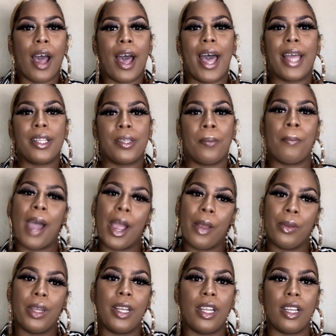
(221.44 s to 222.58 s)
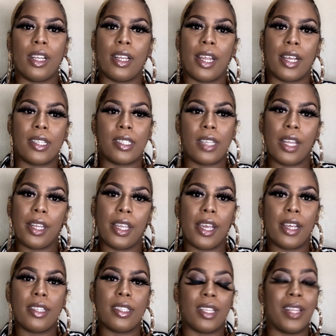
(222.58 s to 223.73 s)
and married in the next 10
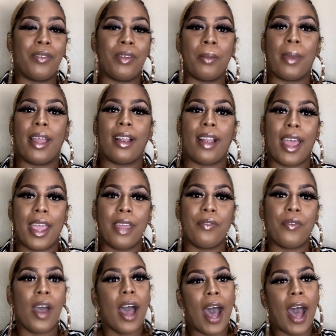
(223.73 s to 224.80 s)
years living my life